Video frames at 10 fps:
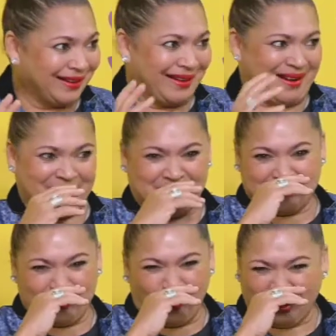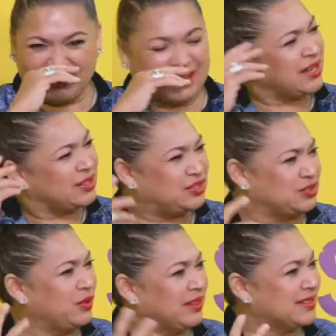What are they going to
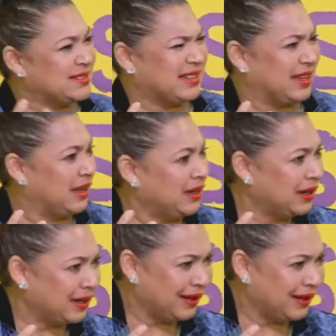do with this again?